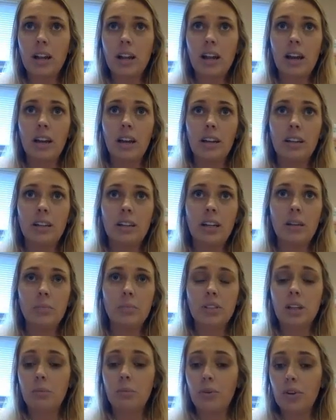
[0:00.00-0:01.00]
It
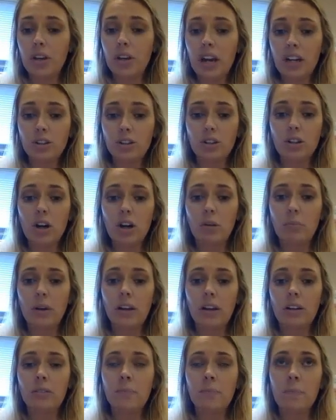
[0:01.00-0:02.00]
keeps communication
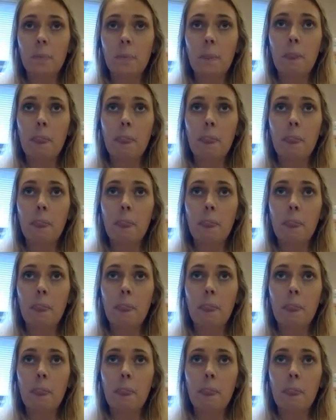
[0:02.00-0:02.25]
open.